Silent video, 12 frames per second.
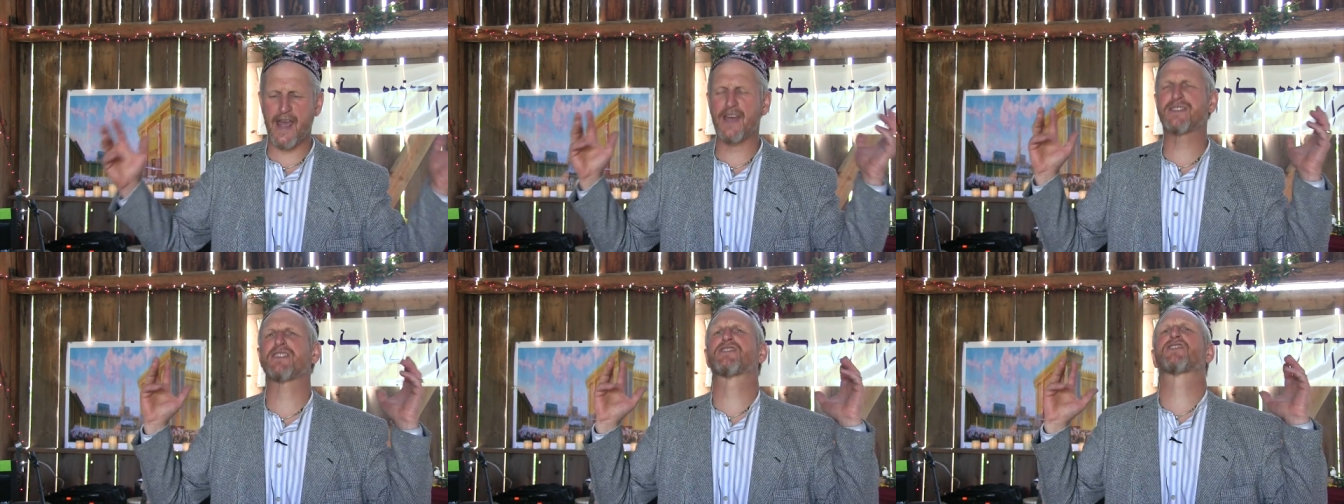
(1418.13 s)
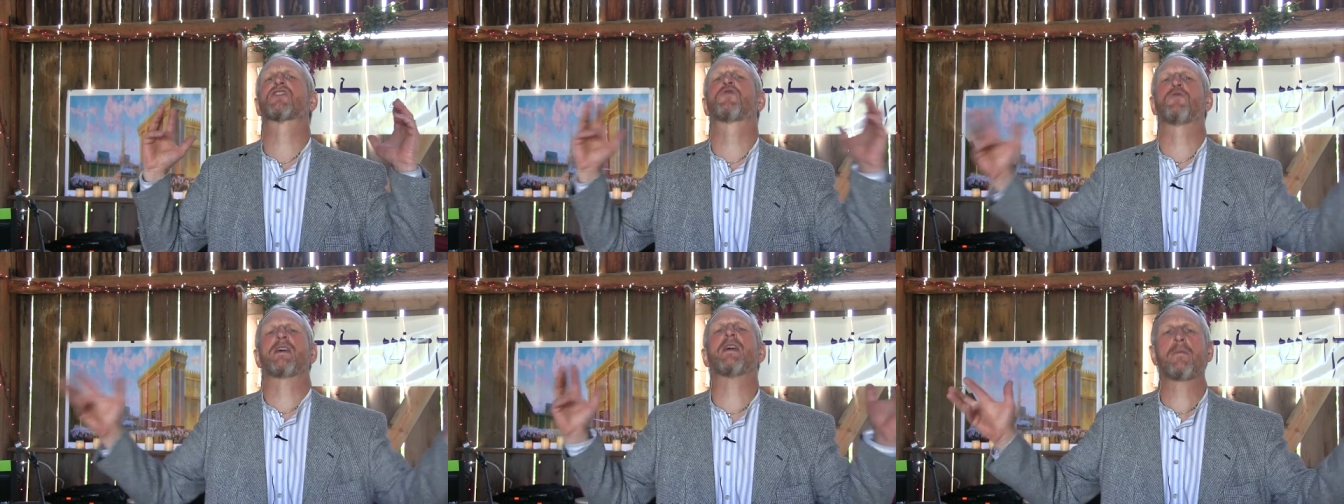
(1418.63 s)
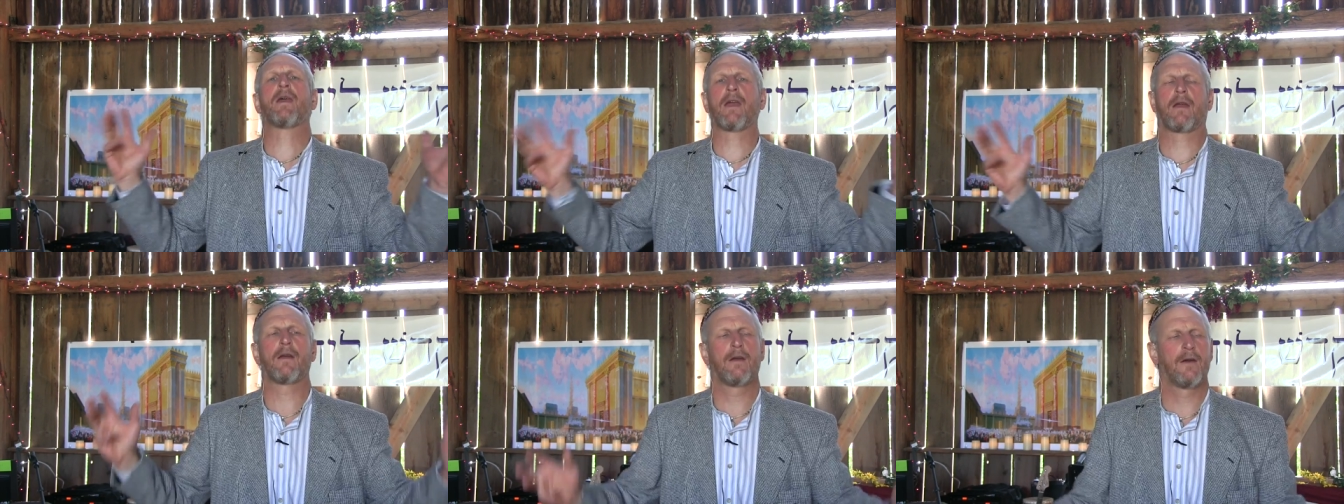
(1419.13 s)
Yes, it's
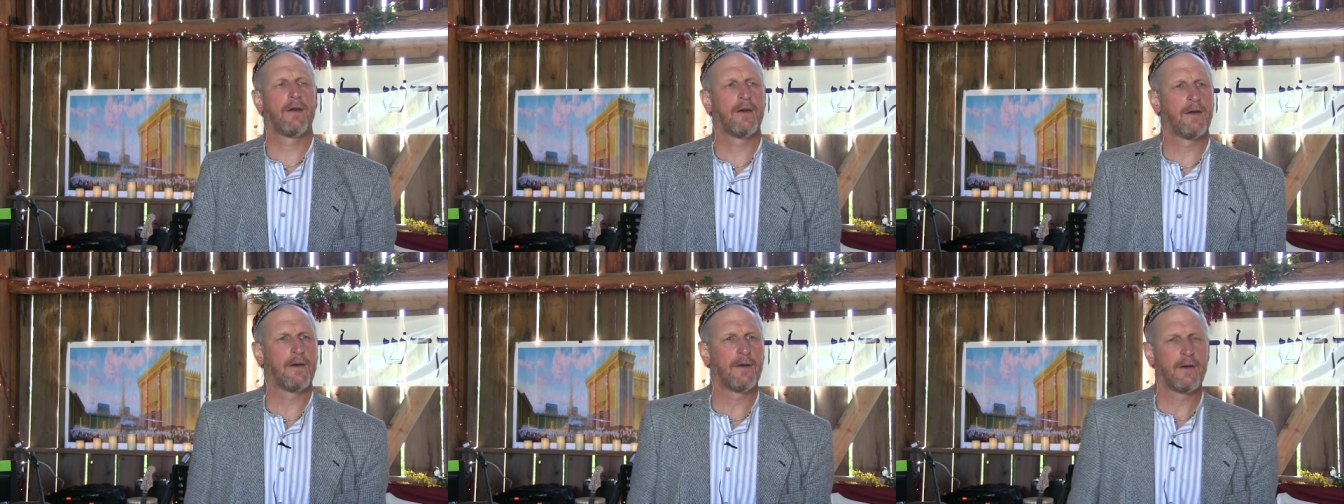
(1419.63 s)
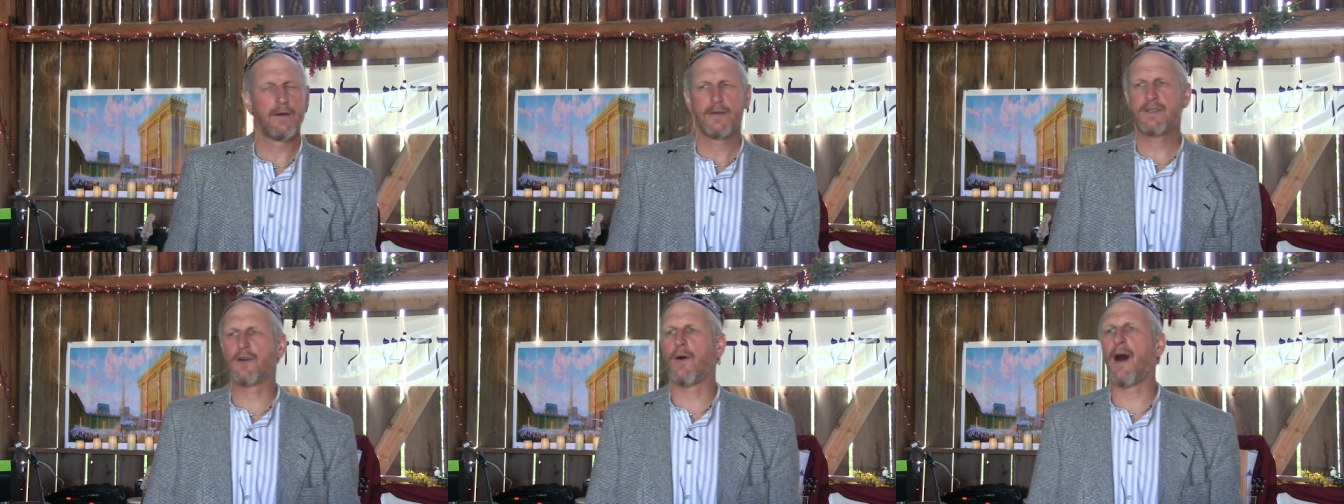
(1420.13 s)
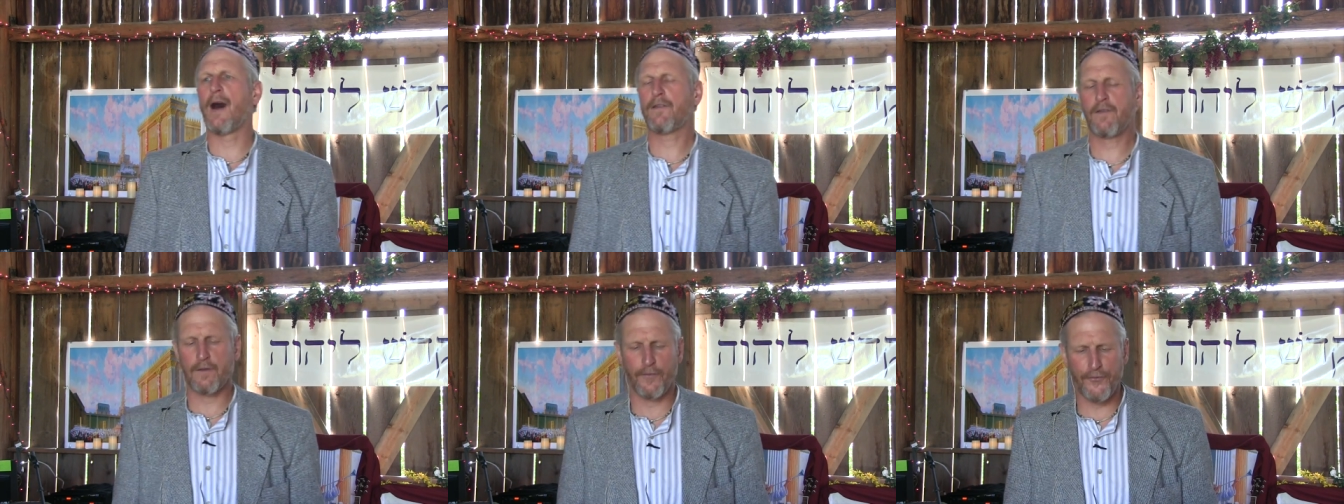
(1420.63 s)
screaming to
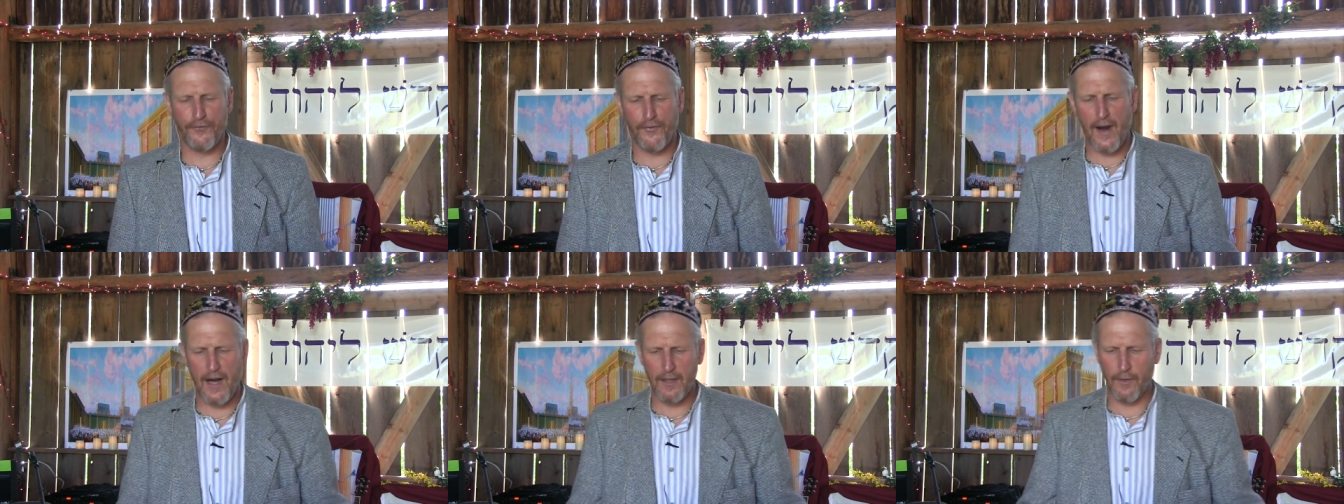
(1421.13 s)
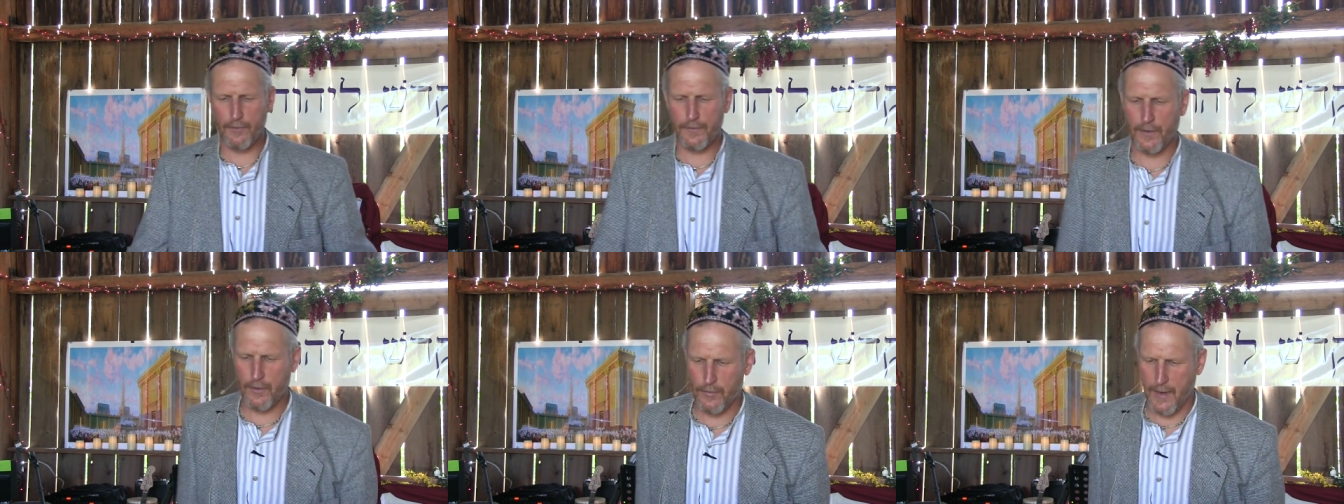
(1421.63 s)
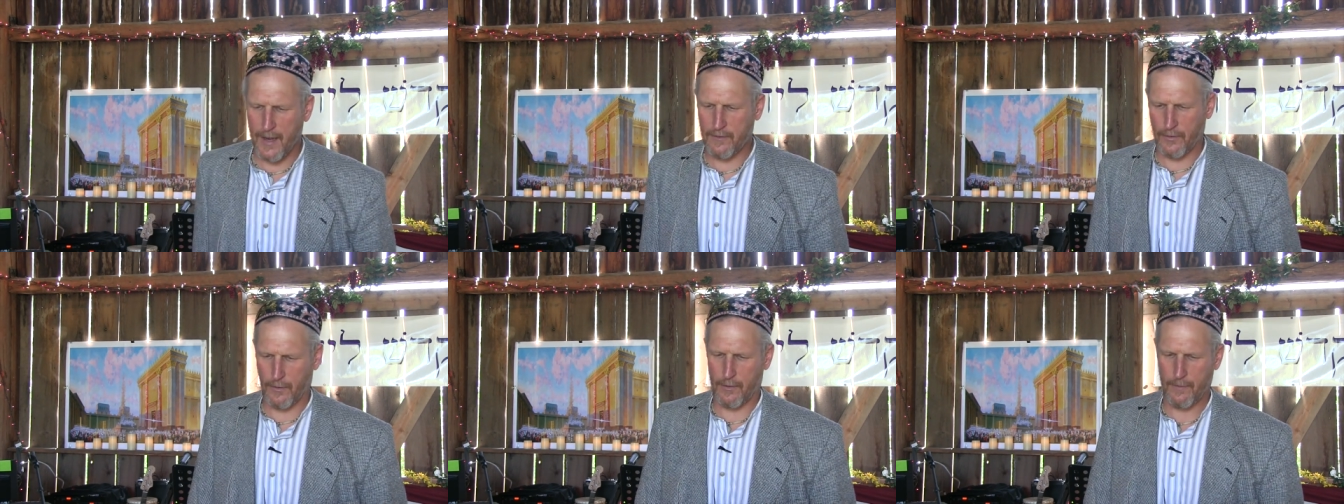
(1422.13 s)
us to follow the
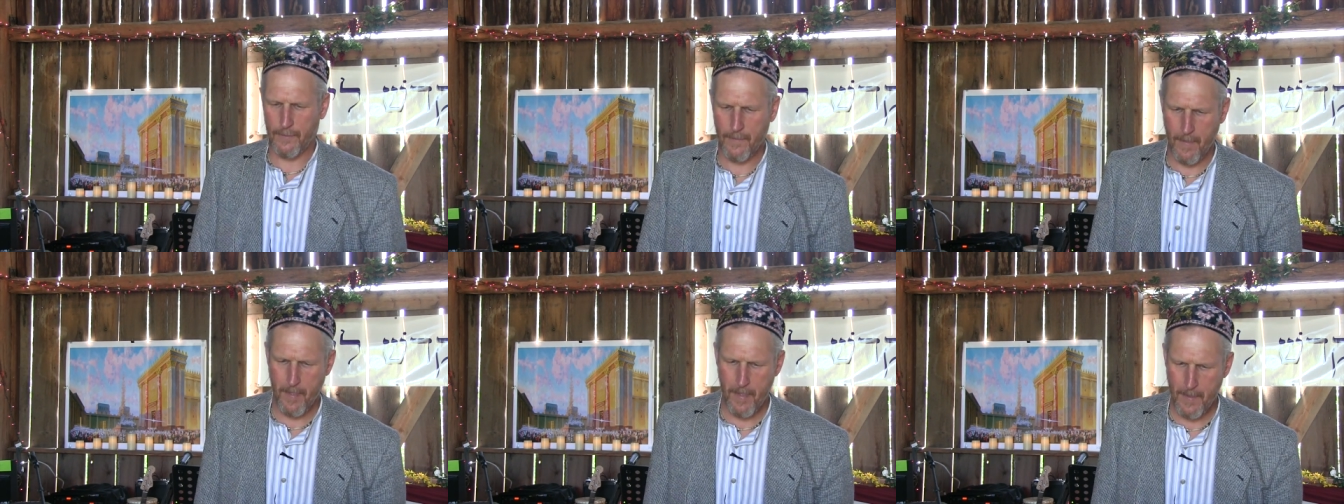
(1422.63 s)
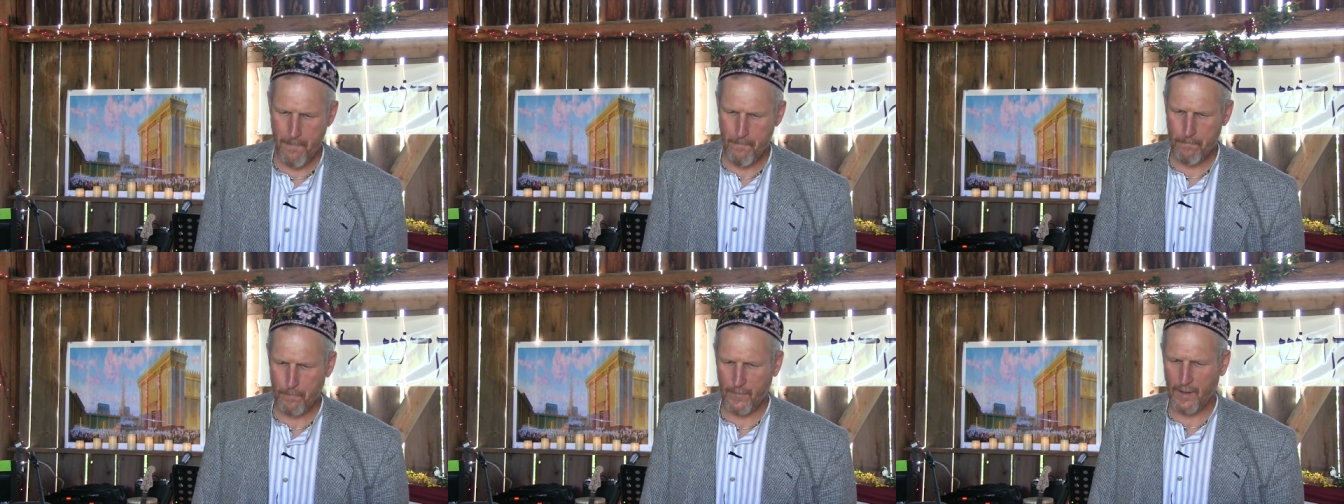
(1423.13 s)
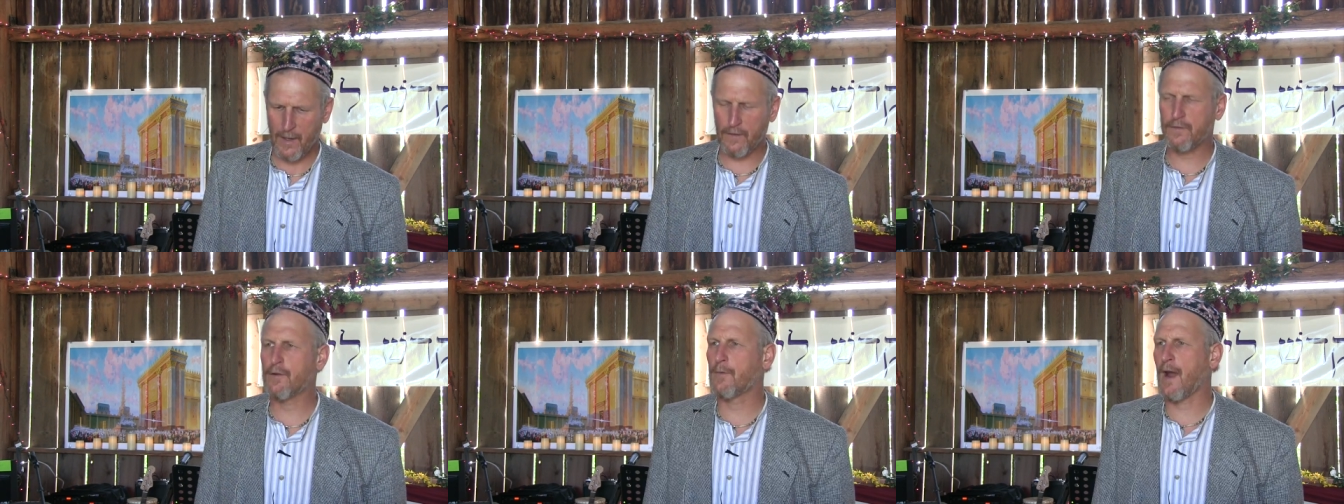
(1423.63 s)
Creator,
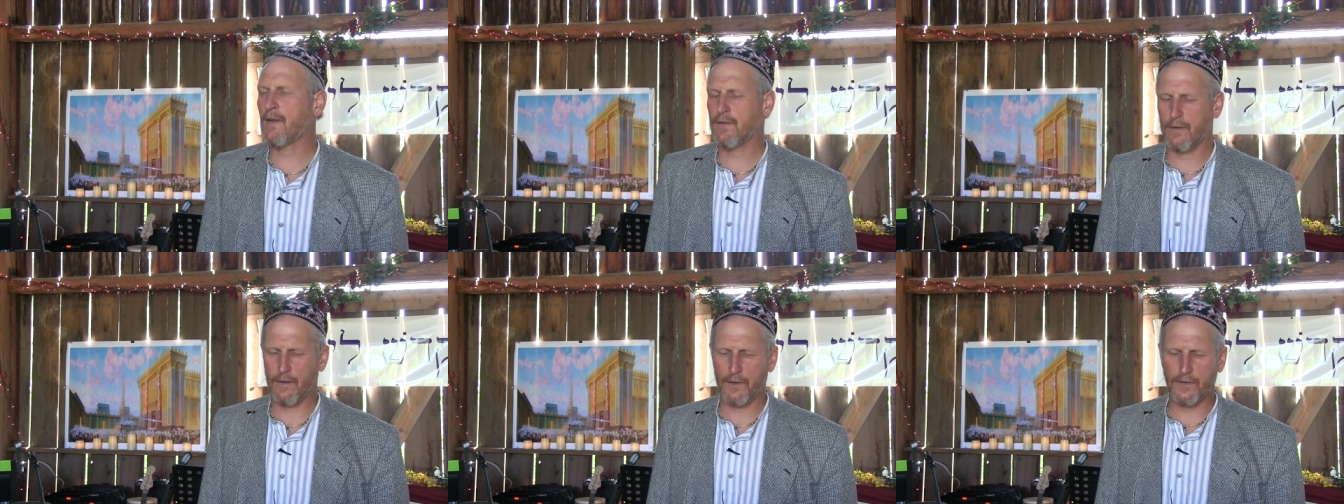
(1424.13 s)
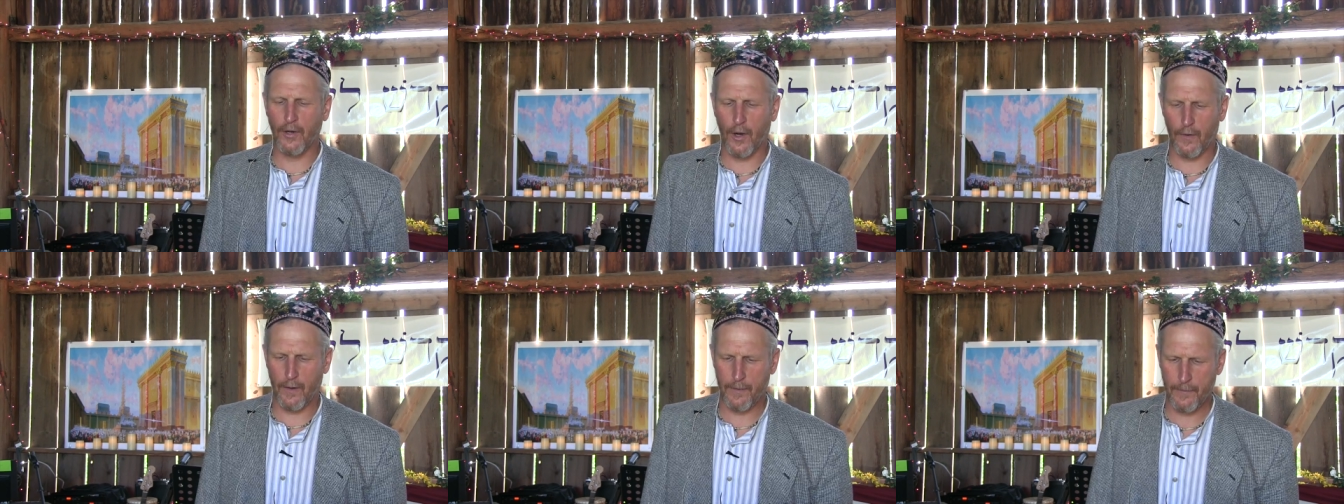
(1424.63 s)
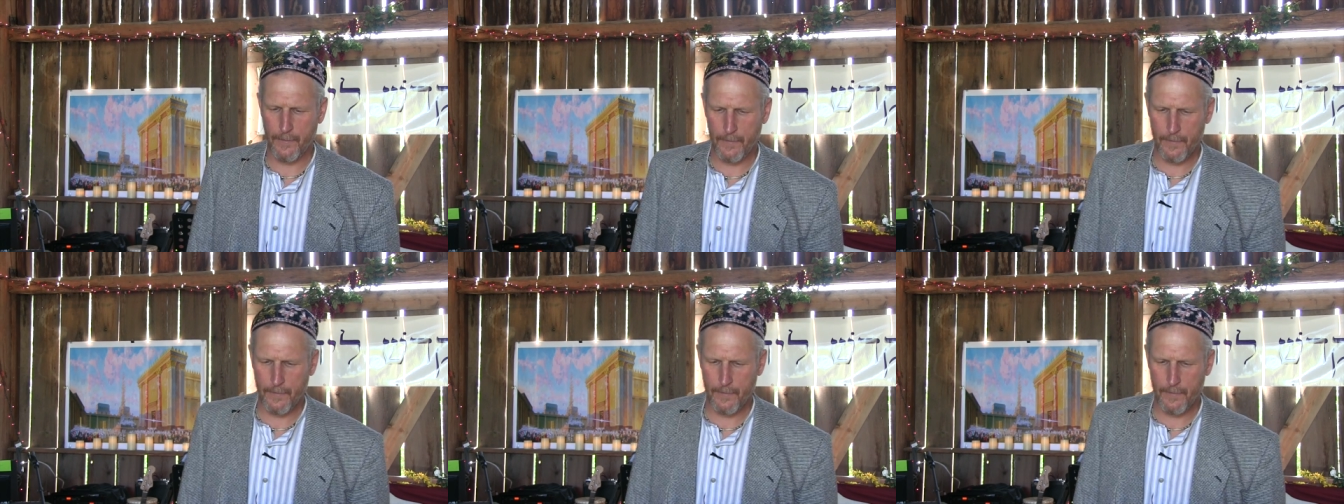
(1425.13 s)
His direction, the Torah.